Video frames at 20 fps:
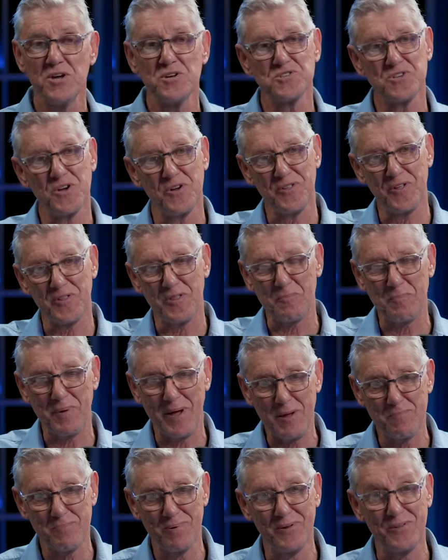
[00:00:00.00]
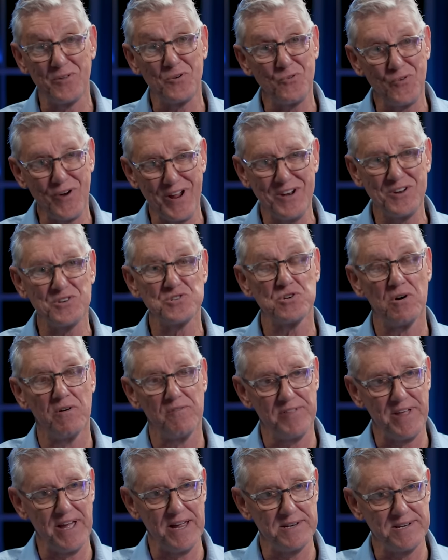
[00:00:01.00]
so that the people, the readers
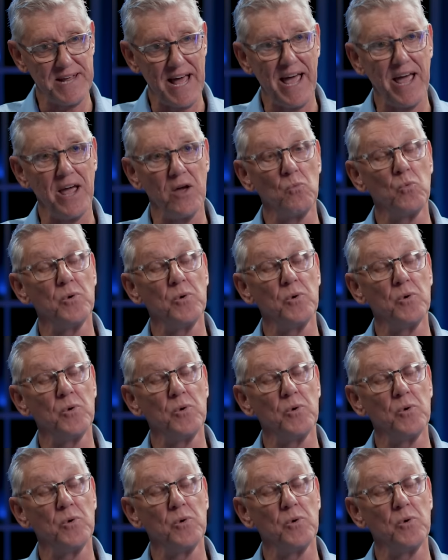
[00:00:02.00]
of their day,